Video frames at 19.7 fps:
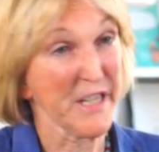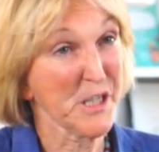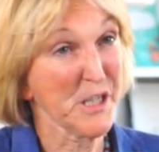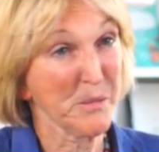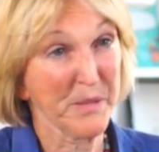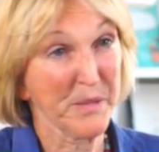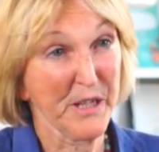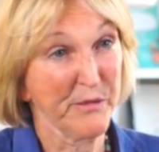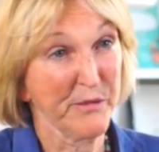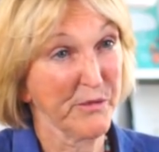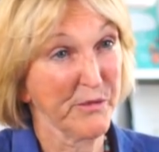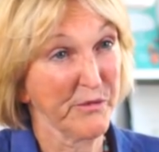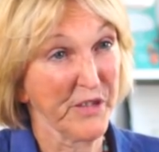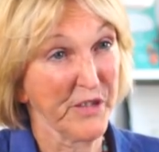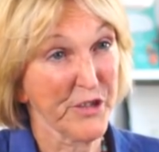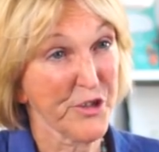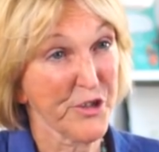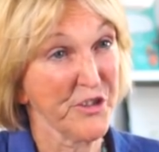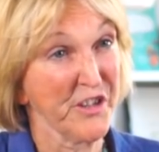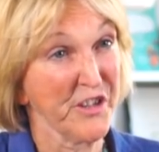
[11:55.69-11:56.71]
to pay for
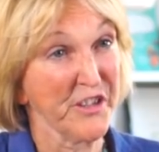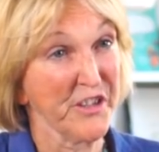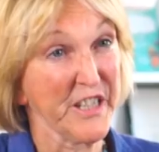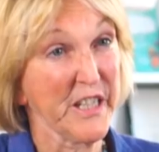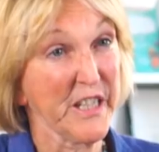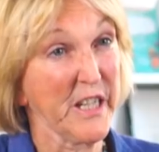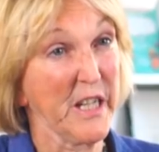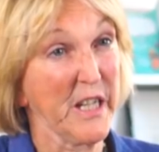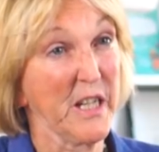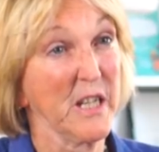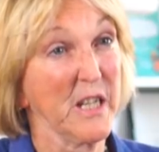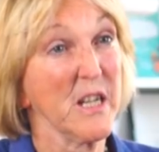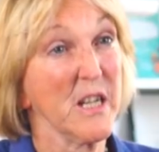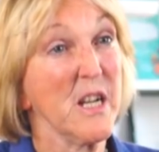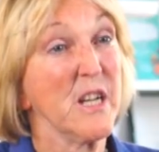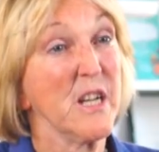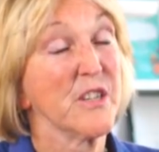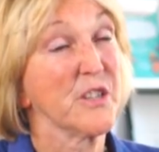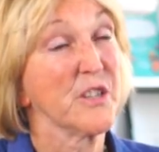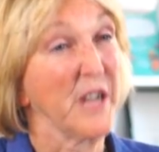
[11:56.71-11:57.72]
veterinary care
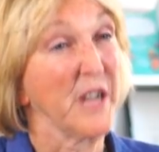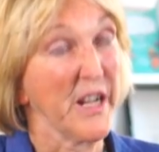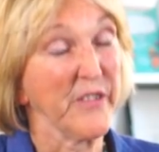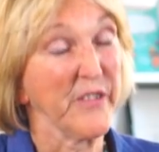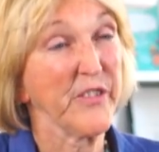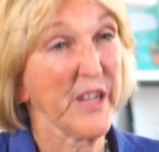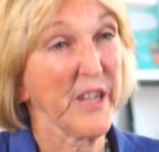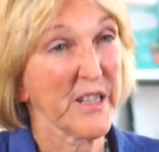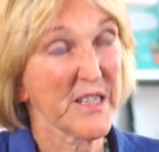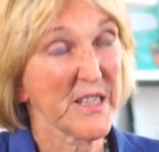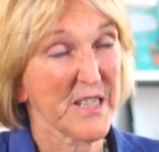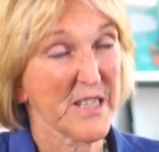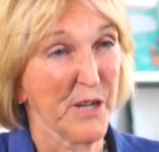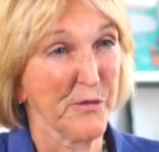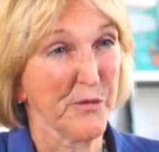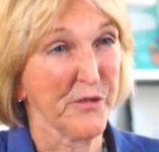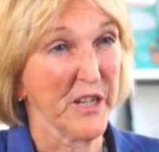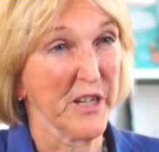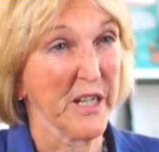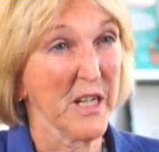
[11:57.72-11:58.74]
to end that
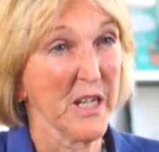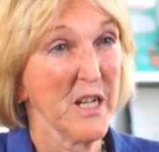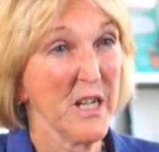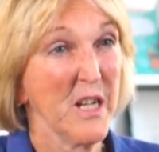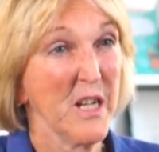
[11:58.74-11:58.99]
suffering,